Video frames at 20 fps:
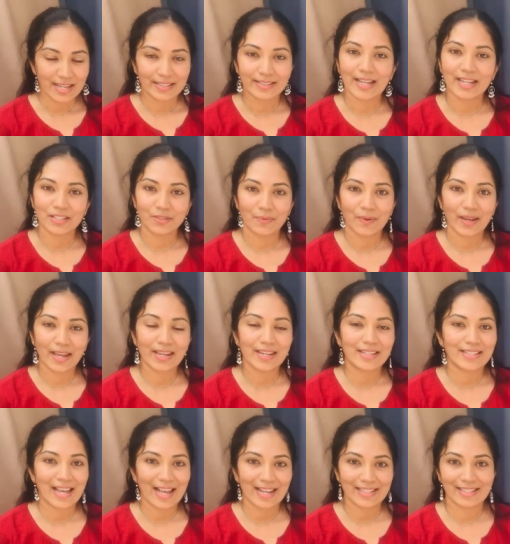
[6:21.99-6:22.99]
That way
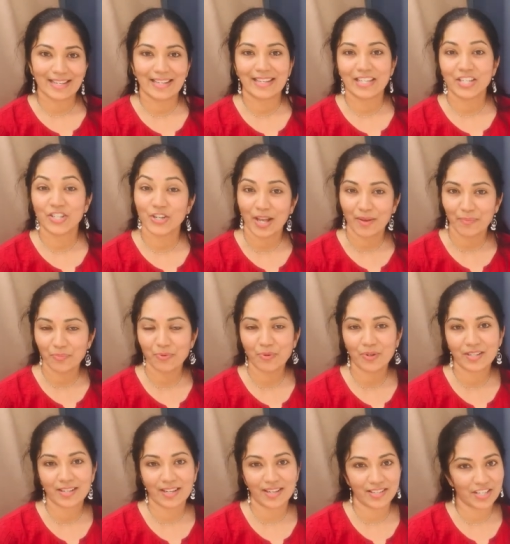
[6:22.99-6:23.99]
it acts like a shampoo
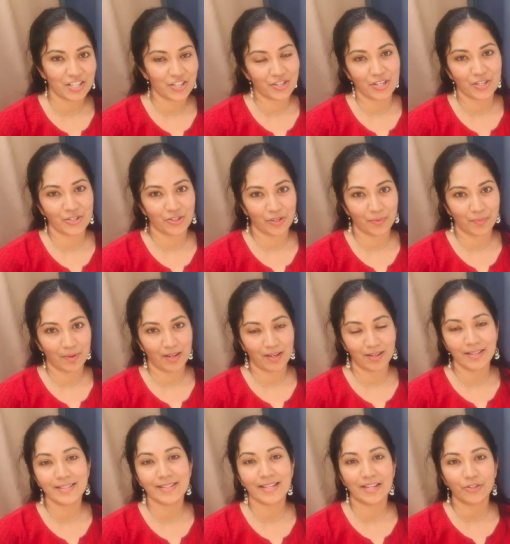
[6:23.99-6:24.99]
and conditioner to your
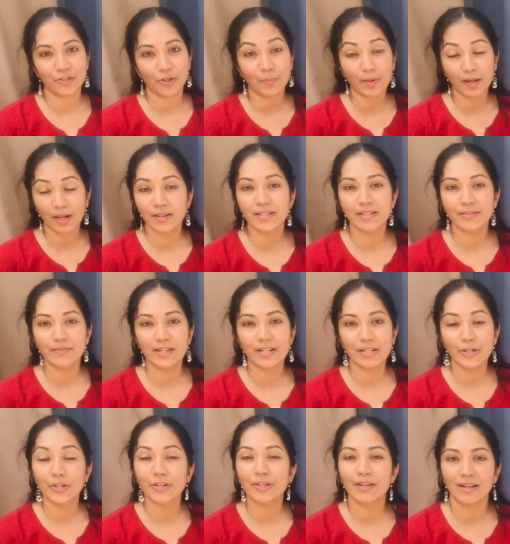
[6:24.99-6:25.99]
plants and your plants will
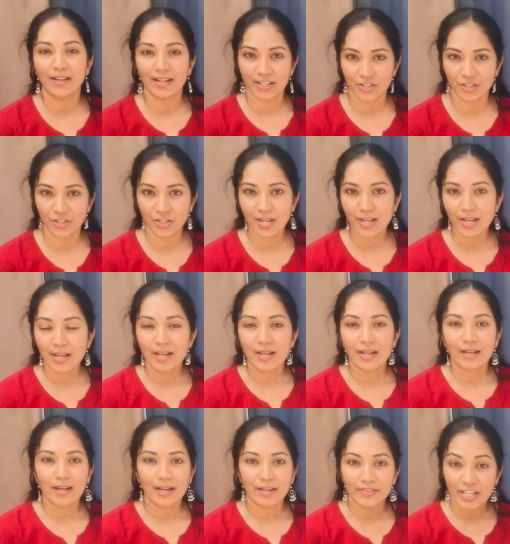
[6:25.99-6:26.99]
look lush
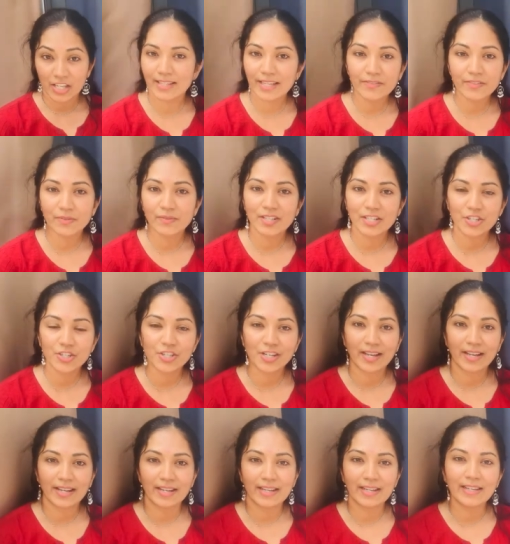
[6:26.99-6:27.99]
uh, the leaves will
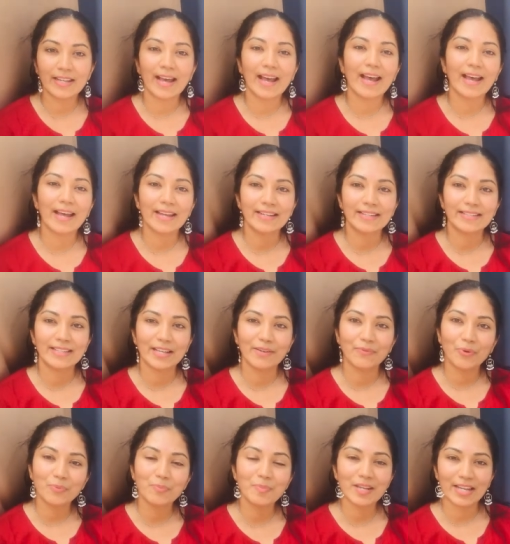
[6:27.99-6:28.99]
shine and there
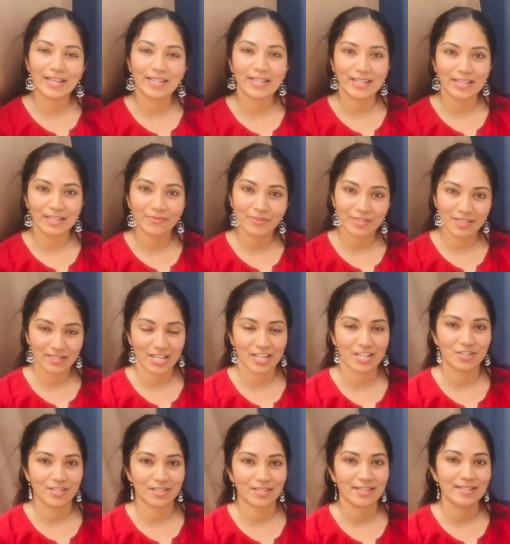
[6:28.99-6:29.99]
won't be any
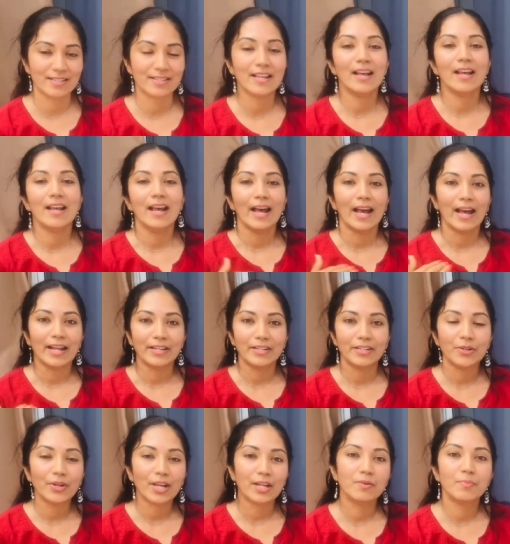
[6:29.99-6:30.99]
infestations and
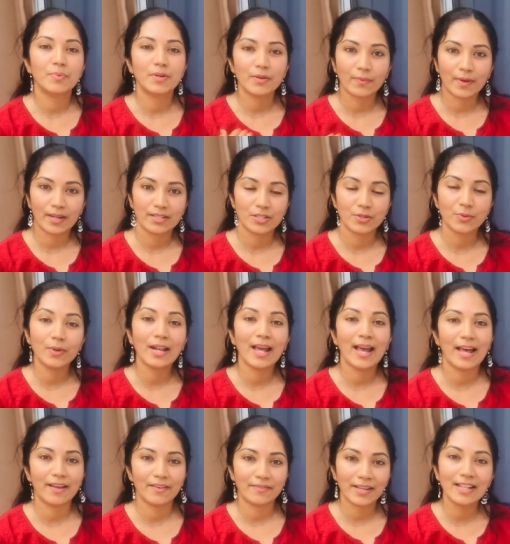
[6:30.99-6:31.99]
you can prevent, you will
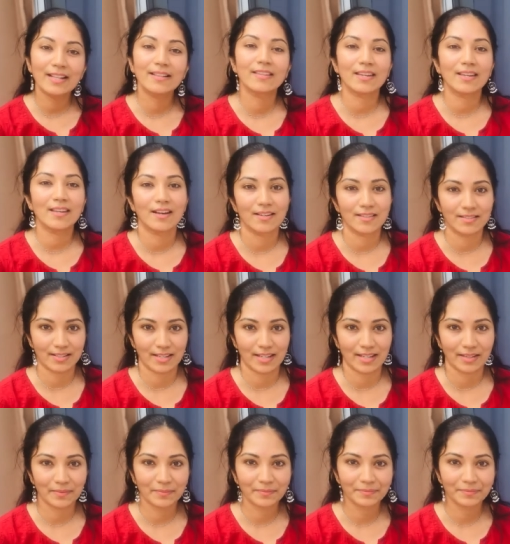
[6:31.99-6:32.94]
have healthy gardening.